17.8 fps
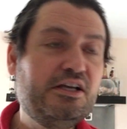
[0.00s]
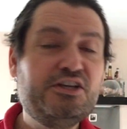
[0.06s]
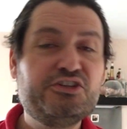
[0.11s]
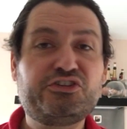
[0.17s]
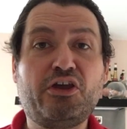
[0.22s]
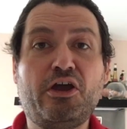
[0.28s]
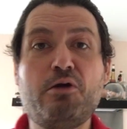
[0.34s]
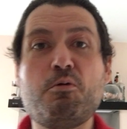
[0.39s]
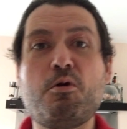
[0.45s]

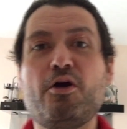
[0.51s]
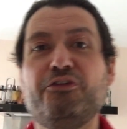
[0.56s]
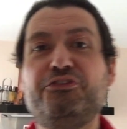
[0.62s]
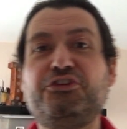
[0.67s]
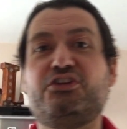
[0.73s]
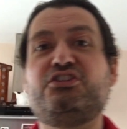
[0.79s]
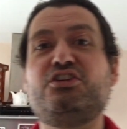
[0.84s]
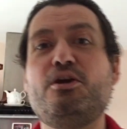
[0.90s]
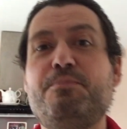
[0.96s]
So we're on
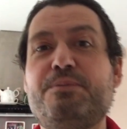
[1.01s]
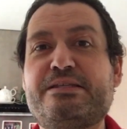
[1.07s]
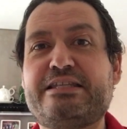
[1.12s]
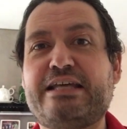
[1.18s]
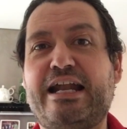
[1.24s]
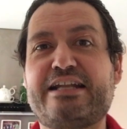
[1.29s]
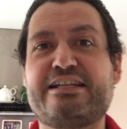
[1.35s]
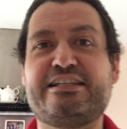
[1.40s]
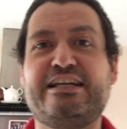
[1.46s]
to Super
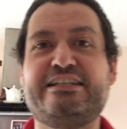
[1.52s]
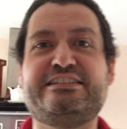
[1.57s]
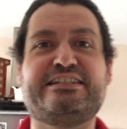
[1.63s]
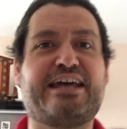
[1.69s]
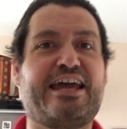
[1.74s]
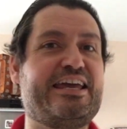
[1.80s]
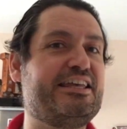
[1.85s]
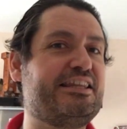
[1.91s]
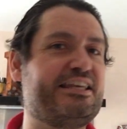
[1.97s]
Saturday
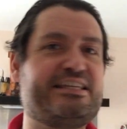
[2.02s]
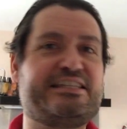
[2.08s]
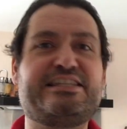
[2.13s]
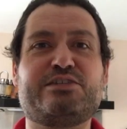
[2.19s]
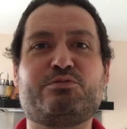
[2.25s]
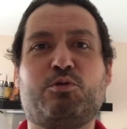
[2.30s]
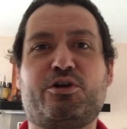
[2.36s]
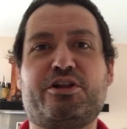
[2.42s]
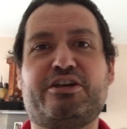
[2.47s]
today. This
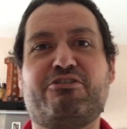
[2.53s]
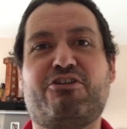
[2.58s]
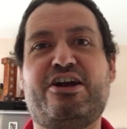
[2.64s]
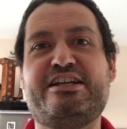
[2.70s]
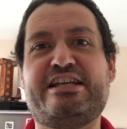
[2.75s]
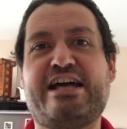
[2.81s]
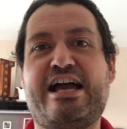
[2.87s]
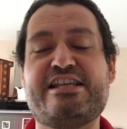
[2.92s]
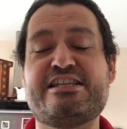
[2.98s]
is one of the
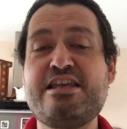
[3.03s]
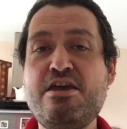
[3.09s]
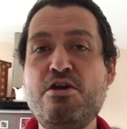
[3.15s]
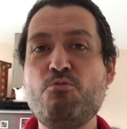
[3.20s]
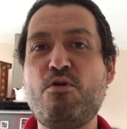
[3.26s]
great days.